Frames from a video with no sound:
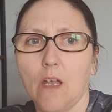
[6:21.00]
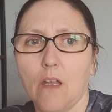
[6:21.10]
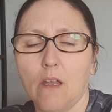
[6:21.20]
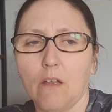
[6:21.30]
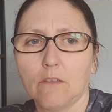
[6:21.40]

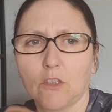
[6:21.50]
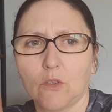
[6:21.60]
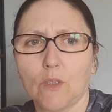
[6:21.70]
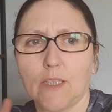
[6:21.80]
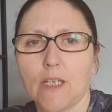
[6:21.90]
Uh, not
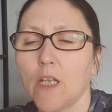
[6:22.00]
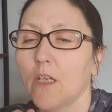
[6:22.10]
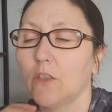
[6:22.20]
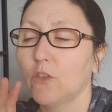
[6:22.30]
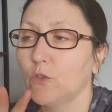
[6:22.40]
Google it.
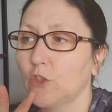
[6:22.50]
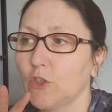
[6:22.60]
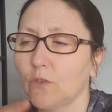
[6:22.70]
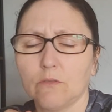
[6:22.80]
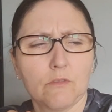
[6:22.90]

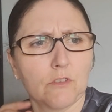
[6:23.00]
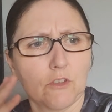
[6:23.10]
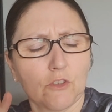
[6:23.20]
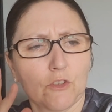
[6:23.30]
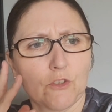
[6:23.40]
YouTube, not
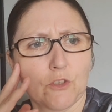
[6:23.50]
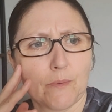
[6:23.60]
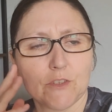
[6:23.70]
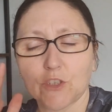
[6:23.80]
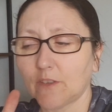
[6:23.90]
not YouTube.
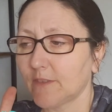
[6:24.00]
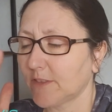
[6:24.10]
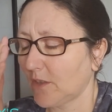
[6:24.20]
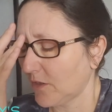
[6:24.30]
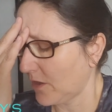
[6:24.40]
It's short.
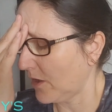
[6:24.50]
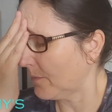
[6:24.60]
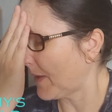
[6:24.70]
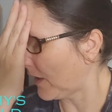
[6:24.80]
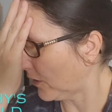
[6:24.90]
Sorry, oh
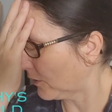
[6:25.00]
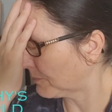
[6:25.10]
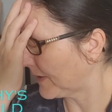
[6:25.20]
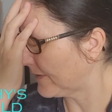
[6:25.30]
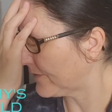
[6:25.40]
my
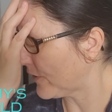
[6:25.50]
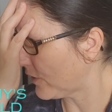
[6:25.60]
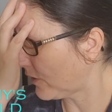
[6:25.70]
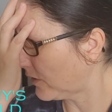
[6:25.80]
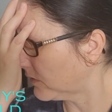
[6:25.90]
lord, brain
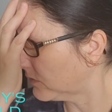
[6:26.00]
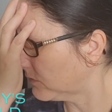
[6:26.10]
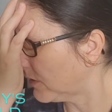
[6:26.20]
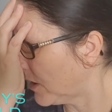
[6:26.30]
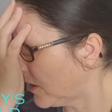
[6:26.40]
fog.
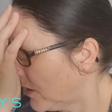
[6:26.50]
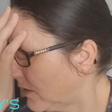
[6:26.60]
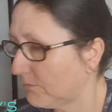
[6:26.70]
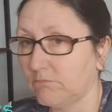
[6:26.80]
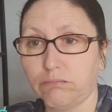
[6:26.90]

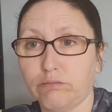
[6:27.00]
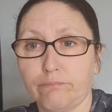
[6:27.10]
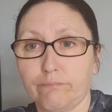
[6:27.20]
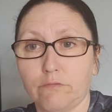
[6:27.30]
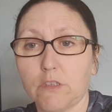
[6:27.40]
Um,
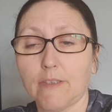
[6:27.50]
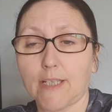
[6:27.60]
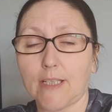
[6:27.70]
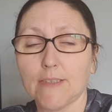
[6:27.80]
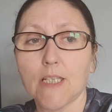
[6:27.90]
sorry
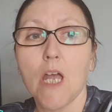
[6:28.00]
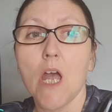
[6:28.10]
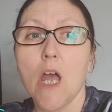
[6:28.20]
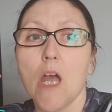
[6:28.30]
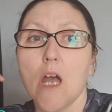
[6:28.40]
guys.
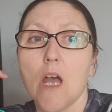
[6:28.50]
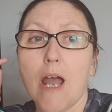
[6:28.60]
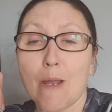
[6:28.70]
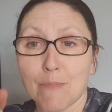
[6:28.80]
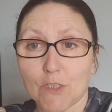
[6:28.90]

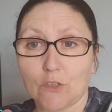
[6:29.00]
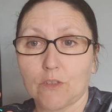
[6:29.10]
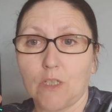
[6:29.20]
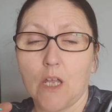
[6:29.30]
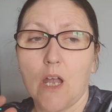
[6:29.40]

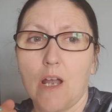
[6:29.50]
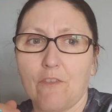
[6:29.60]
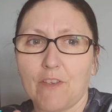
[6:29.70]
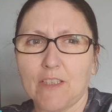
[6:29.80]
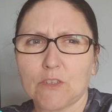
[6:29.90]
Amazon. I
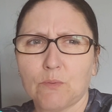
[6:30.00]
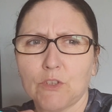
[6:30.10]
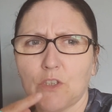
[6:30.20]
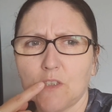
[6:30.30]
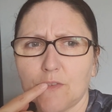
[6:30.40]
think that's where
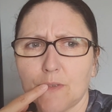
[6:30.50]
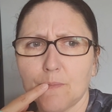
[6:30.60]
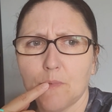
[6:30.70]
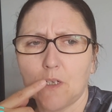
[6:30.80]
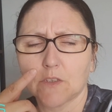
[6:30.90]
she got it
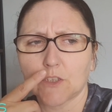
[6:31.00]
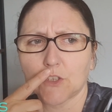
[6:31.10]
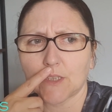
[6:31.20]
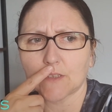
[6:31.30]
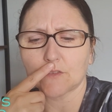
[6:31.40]
from, or did
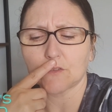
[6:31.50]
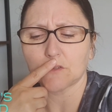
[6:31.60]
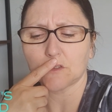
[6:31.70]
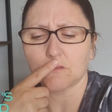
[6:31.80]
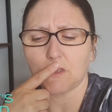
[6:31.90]
she get it from
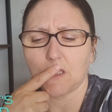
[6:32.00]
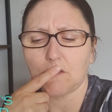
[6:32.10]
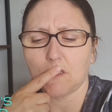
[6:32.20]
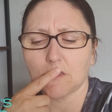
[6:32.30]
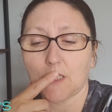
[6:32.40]
somewhere
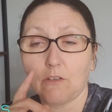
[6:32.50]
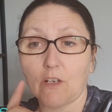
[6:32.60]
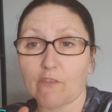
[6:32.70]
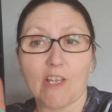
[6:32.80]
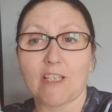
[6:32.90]
else? I'm
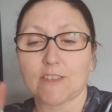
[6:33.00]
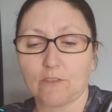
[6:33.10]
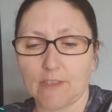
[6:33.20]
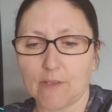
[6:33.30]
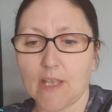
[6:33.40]
gonna have to ask
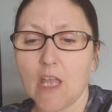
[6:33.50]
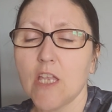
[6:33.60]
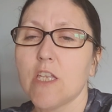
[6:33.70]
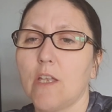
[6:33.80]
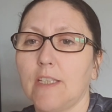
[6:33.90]
her anyway.
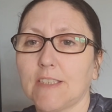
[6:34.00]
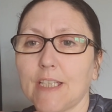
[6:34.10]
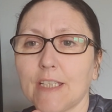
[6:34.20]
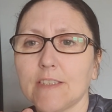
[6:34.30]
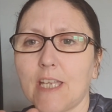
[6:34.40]
It's
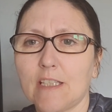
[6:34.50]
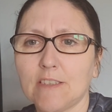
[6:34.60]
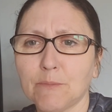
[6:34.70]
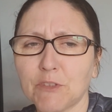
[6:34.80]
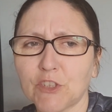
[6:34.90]
like a
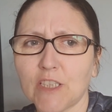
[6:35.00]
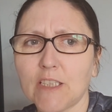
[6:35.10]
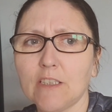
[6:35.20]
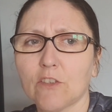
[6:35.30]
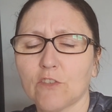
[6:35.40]
TENS
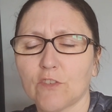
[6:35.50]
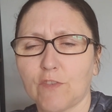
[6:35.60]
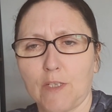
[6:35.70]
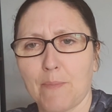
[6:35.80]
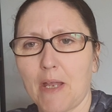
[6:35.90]
machine on
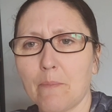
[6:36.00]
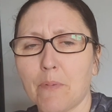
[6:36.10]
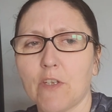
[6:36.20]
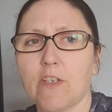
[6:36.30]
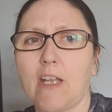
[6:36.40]
for your back,
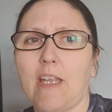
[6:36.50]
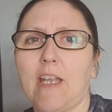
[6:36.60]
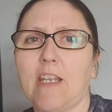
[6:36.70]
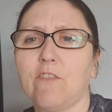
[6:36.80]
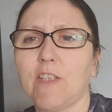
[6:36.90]
but you can
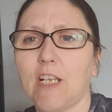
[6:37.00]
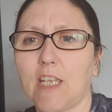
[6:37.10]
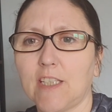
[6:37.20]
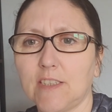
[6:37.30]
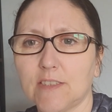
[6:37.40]
get it for your
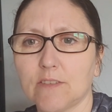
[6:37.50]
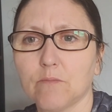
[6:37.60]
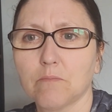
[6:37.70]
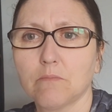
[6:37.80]
legs.